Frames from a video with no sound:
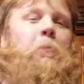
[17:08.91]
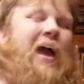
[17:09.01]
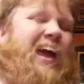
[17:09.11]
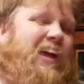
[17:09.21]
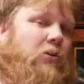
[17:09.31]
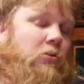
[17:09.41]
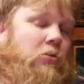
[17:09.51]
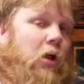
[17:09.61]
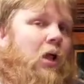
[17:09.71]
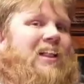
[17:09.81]

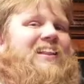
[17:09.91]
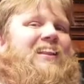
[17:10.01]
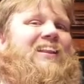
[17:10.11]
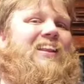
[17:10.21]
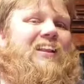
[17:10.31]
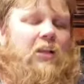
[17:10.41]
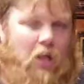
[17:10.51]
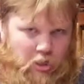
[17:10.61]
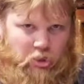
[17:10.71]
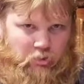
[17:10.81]
pale
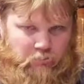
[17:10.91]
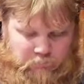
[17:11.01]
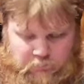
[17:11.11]
lager.